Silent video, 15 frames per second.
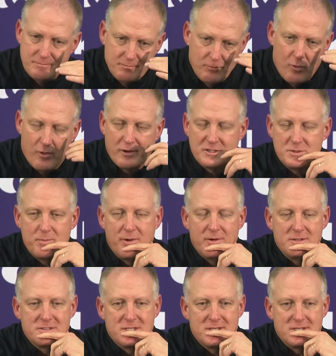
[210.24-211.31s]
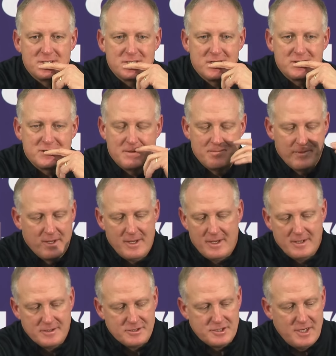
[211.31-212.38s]
more experience in this system.
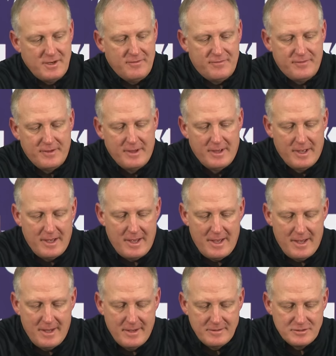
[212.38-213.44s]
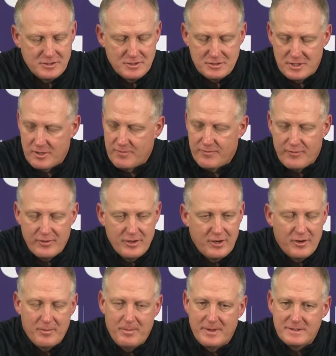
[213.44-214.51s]
Seif uh, is just here for a
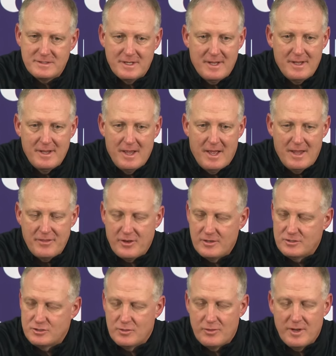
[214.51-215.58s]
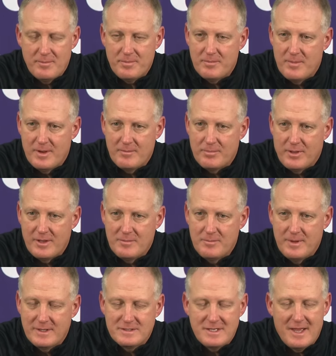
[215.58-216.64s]
year, but uh, I thought he showed up and, and, played
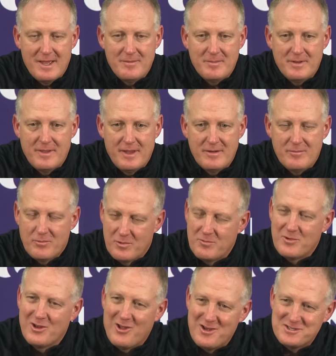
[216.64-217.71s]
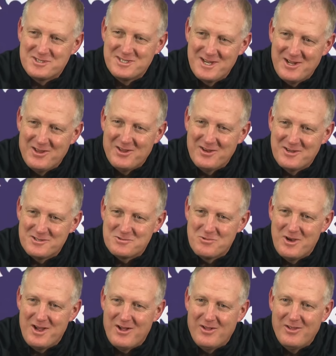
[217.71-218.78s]
big time. And then when we lost Dylan as
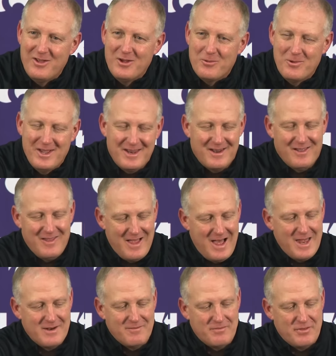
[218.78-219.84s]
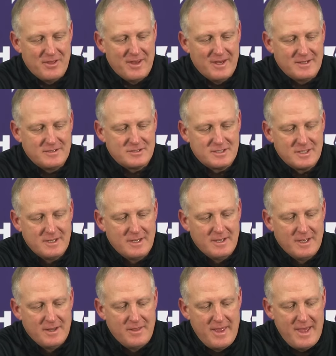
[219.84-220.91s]
well, we had a lot of things
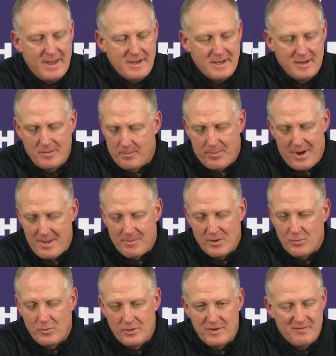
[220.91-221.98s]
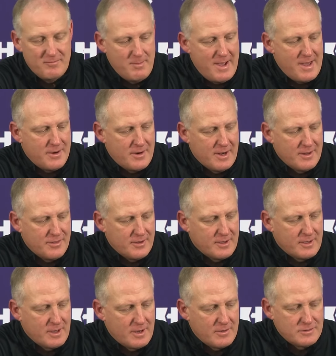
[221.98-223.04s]
that probably wouldn't have mattered. I
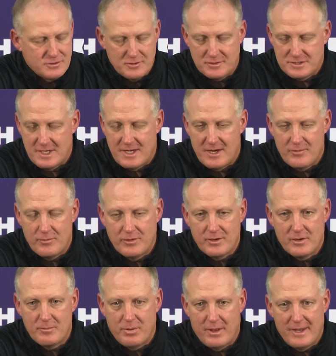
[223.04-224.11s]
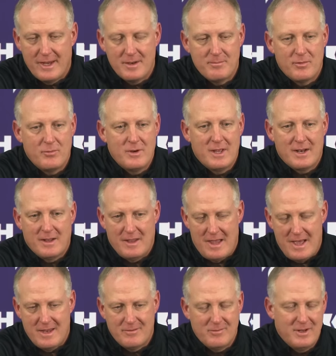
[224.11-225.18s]
think Arizona State had a really good plan, but we had a
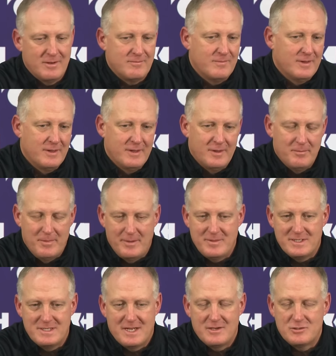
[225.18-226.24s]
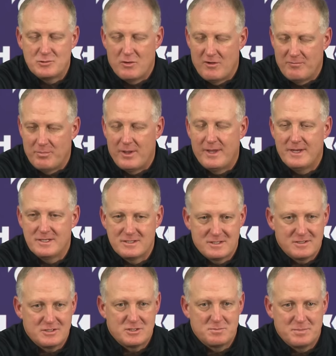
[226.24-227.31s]
lot. We had maybe 10, 12 plays
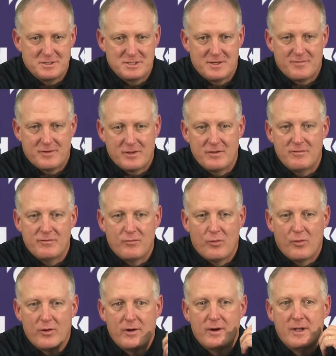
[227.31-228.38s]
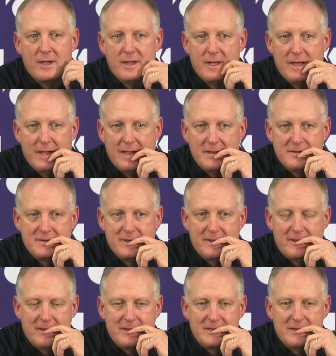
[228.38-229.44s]
specifically for uh,
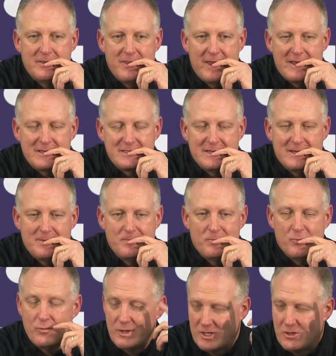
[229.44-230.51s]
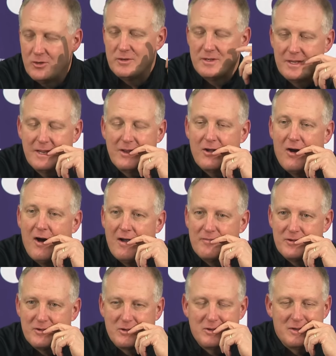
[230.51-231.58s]
Dylan that um, we couldn't get off
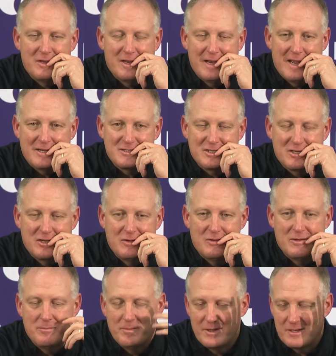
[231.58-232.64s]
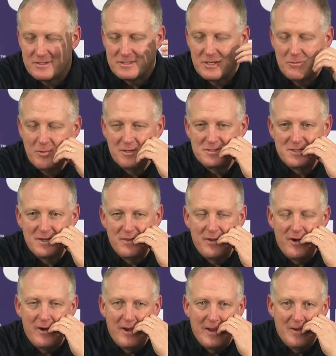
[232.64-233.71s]
and couldn't get executed because he wasn't in
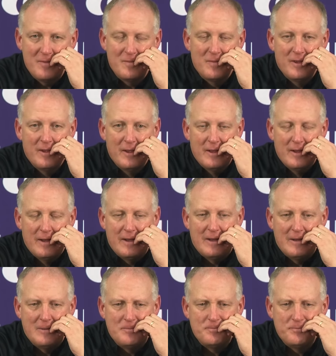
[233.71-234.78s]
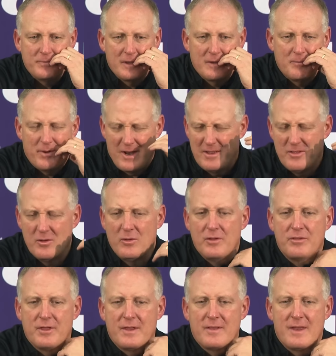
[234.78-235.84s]
there. And um, probably the only
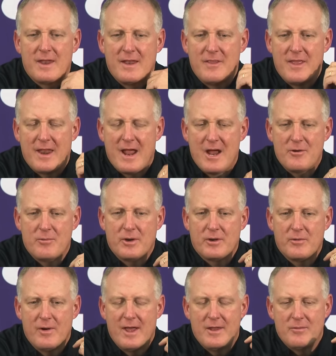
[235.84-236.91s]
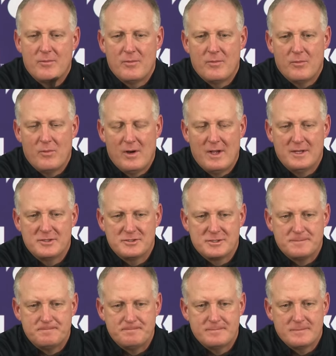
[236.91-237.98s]
thing that, that I regret was
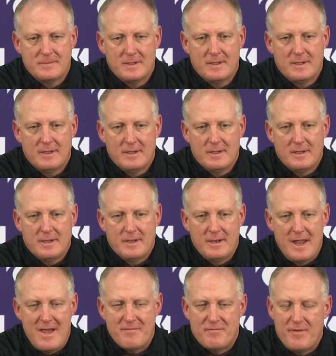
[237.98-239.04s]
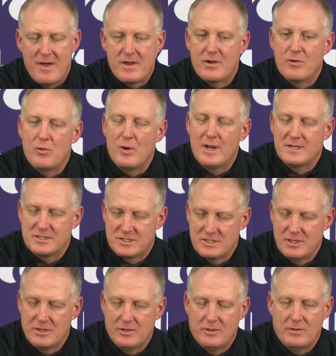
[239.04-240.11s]
not finding a way to
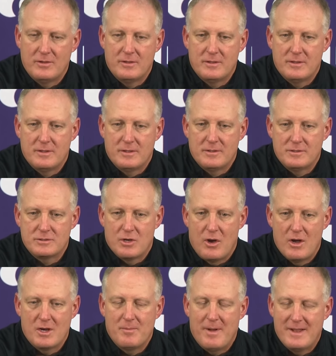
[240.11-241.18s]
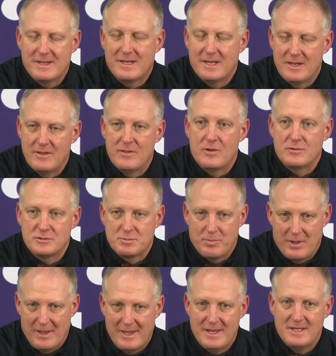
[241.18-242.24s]
still talk about getting those
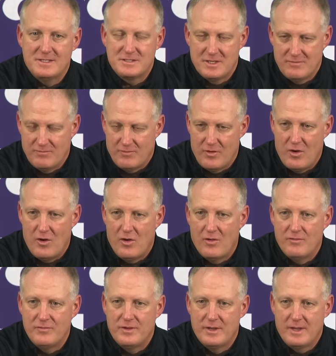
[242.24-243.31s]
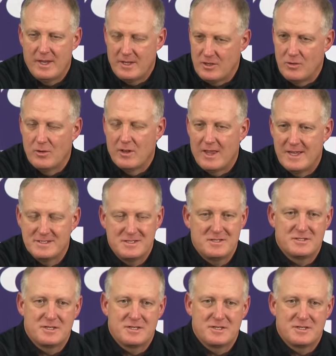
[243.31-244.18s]
plays involved and utilizing